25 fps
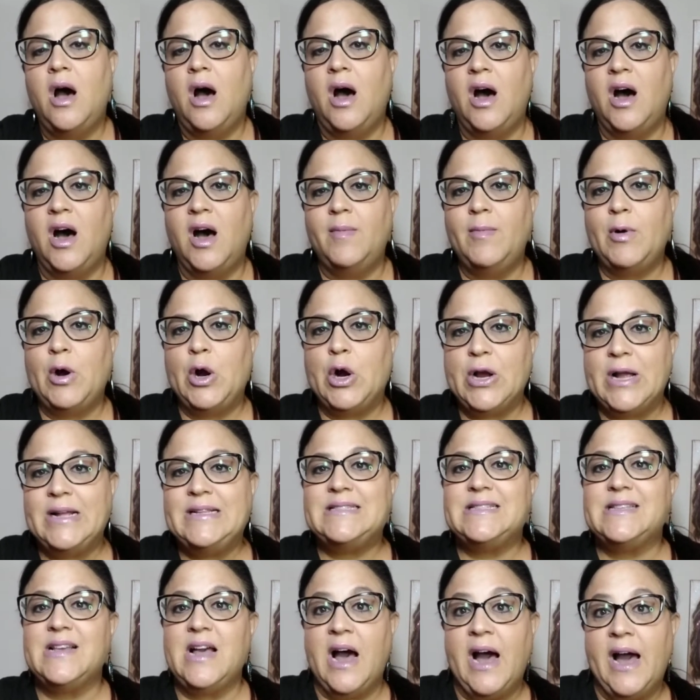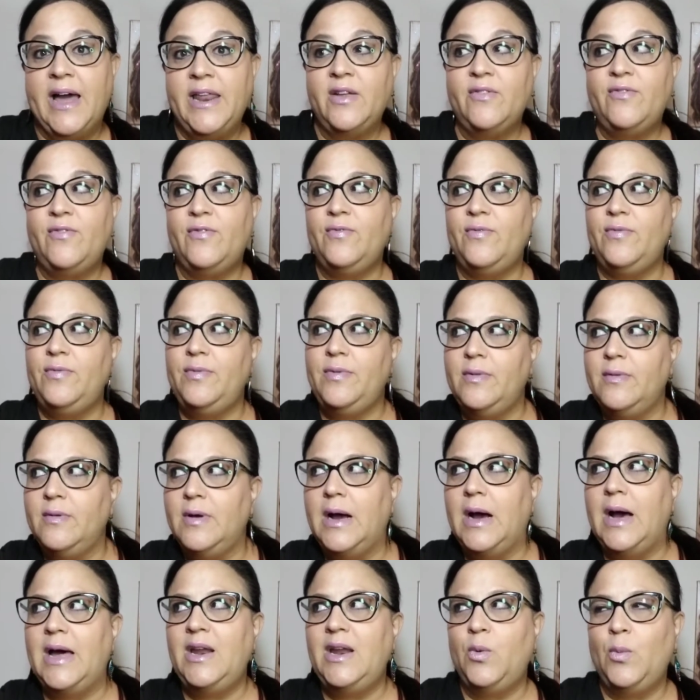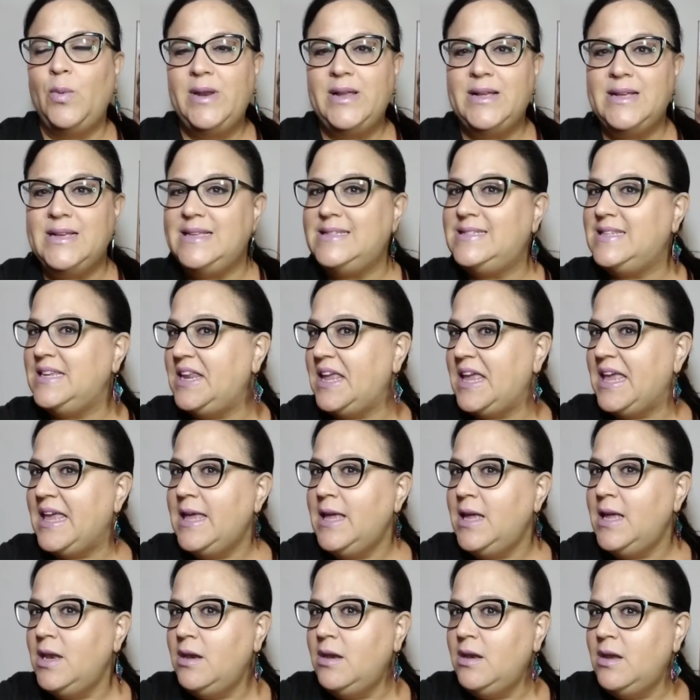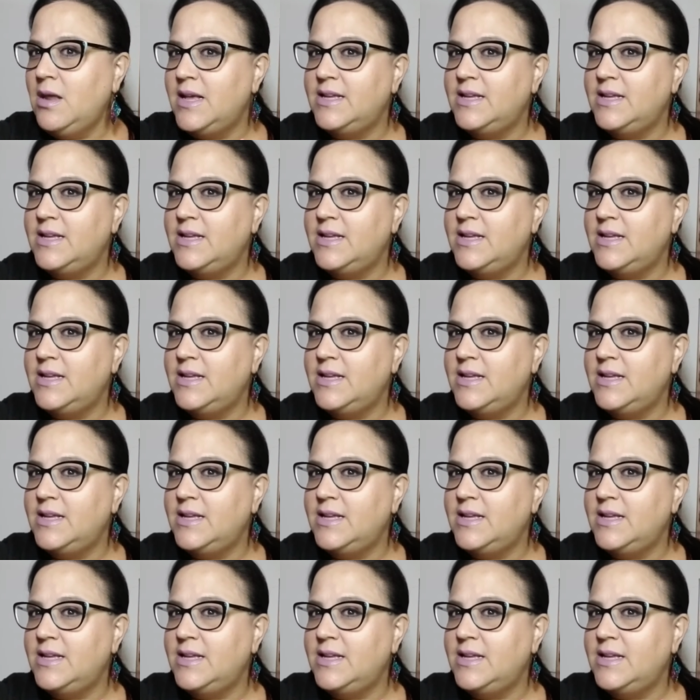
um, are it's kind of, I don't want to, is it in?